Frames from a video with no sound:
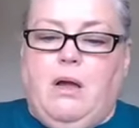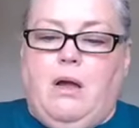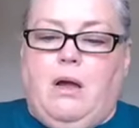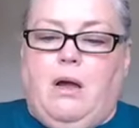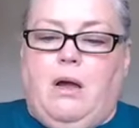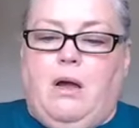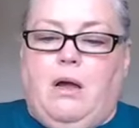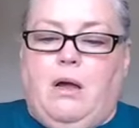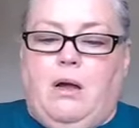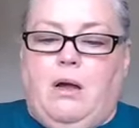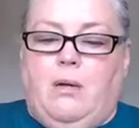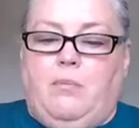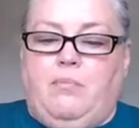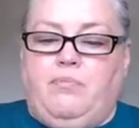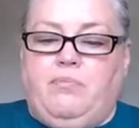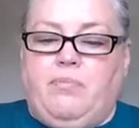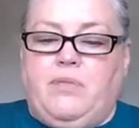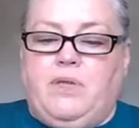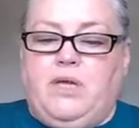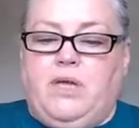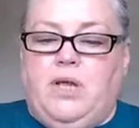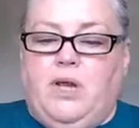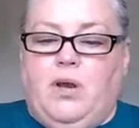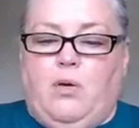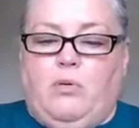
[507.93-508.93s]

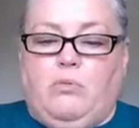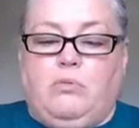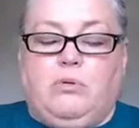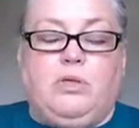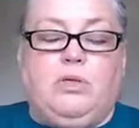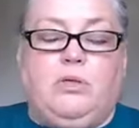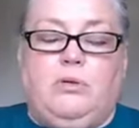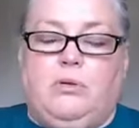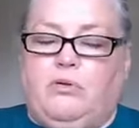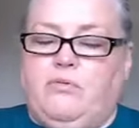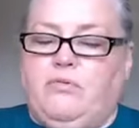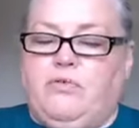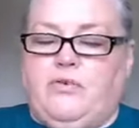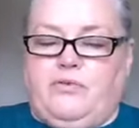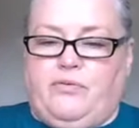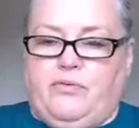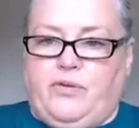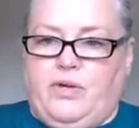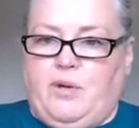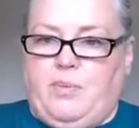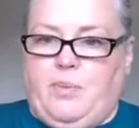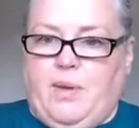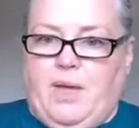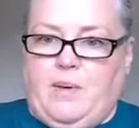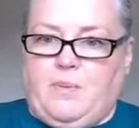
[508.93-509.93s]
Look for
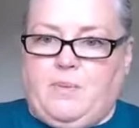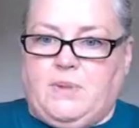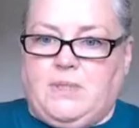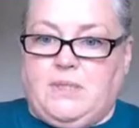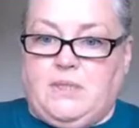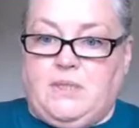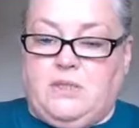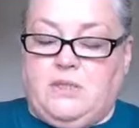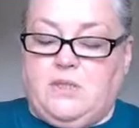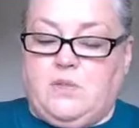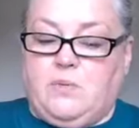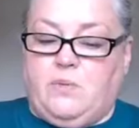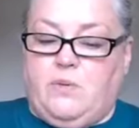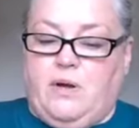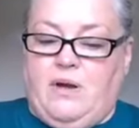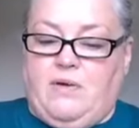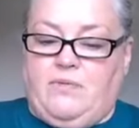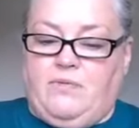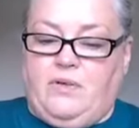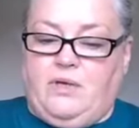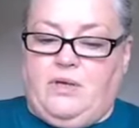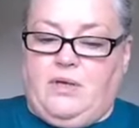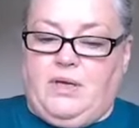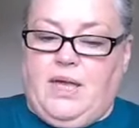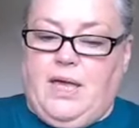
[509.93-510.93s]
free babysitters
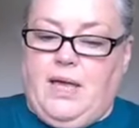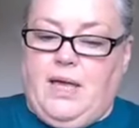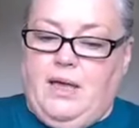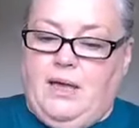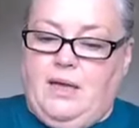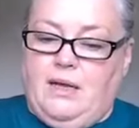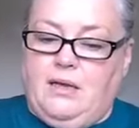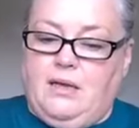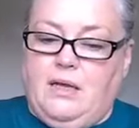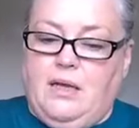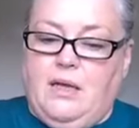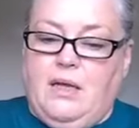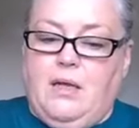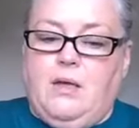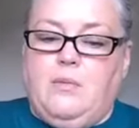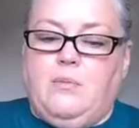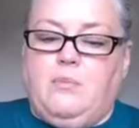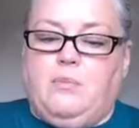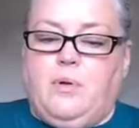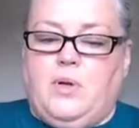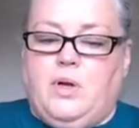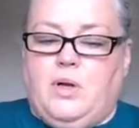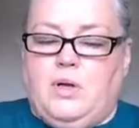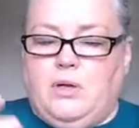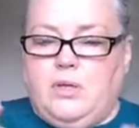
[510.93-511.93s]
wherever you can,
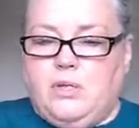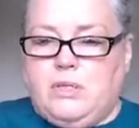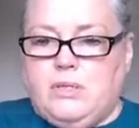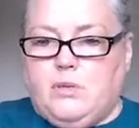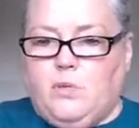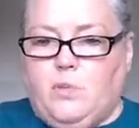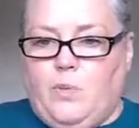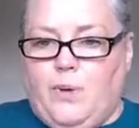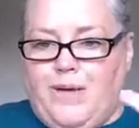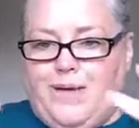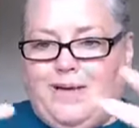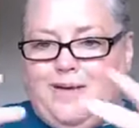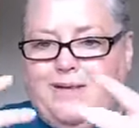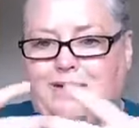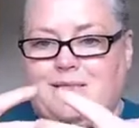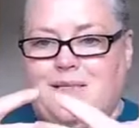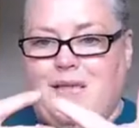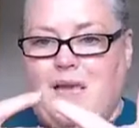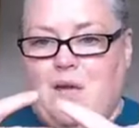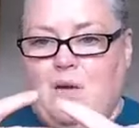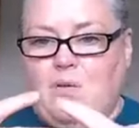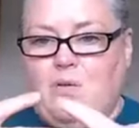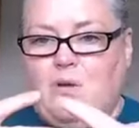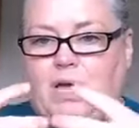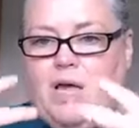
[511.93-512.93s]
but also ways,
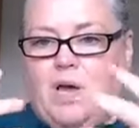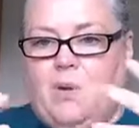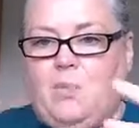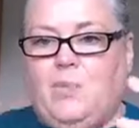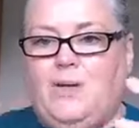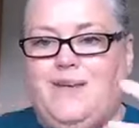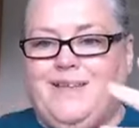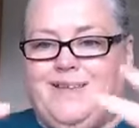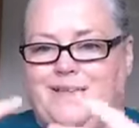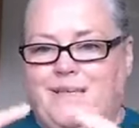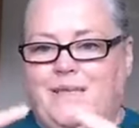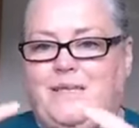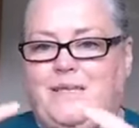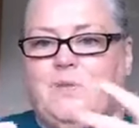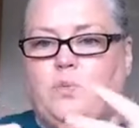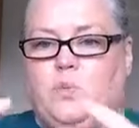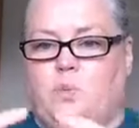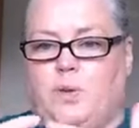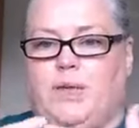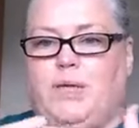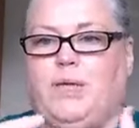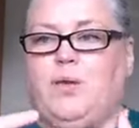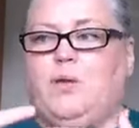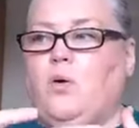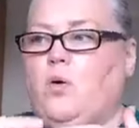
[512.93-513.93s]
how can we this
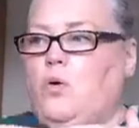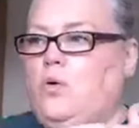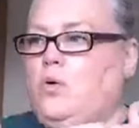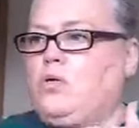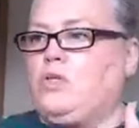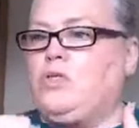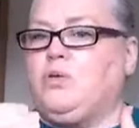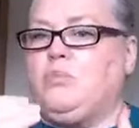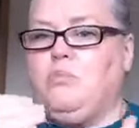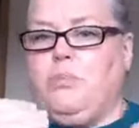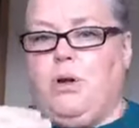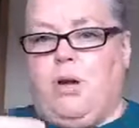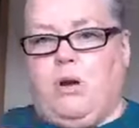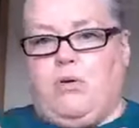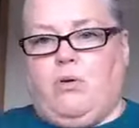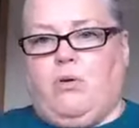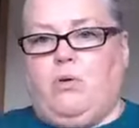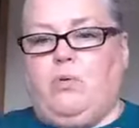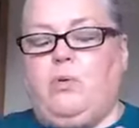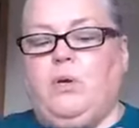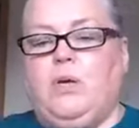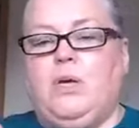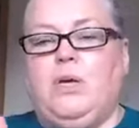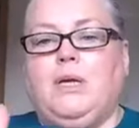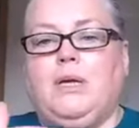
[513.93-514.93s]
week or
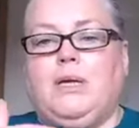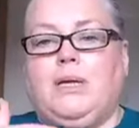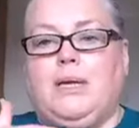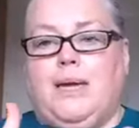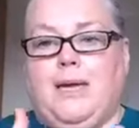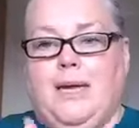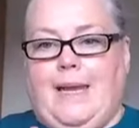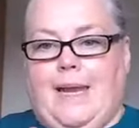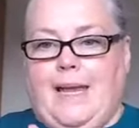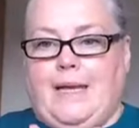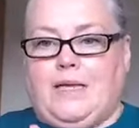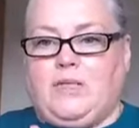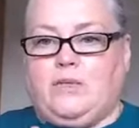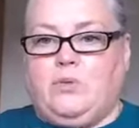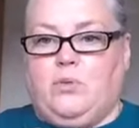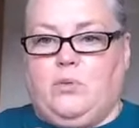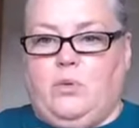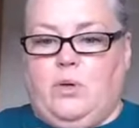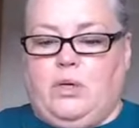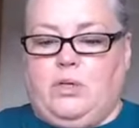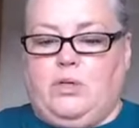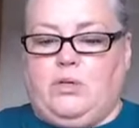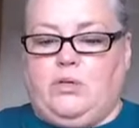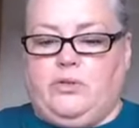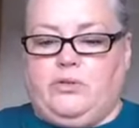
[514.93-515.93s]
tomorrow connect with
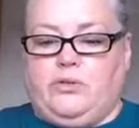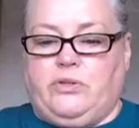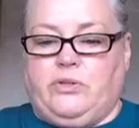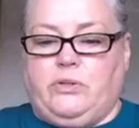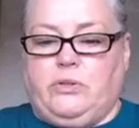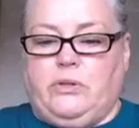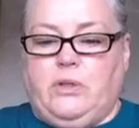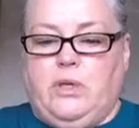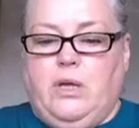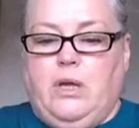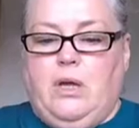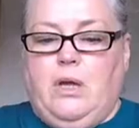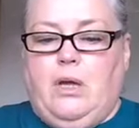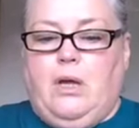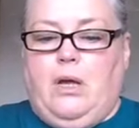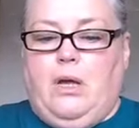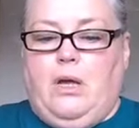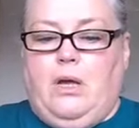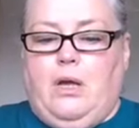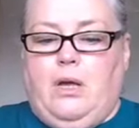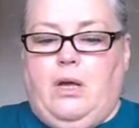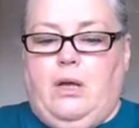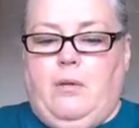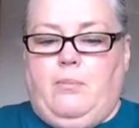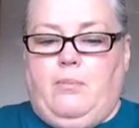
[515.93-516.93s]
one another
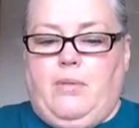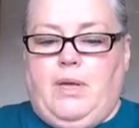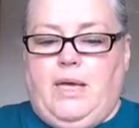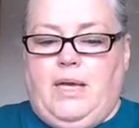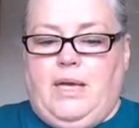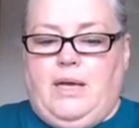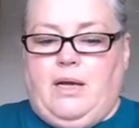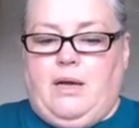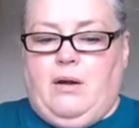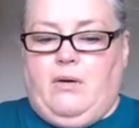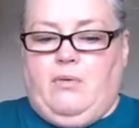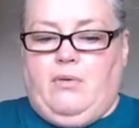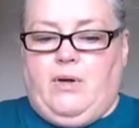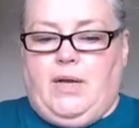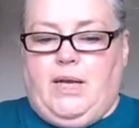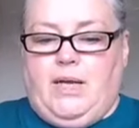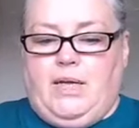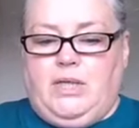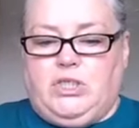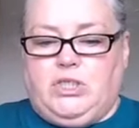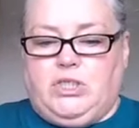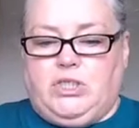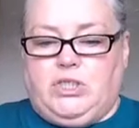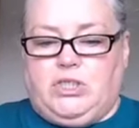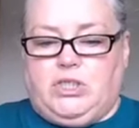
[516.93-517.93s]
in our
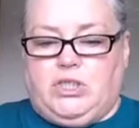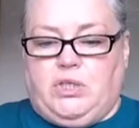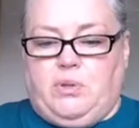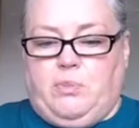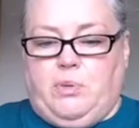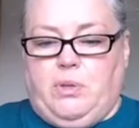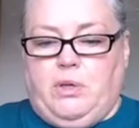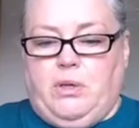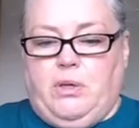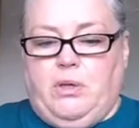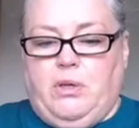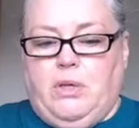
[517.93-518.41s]
relationship?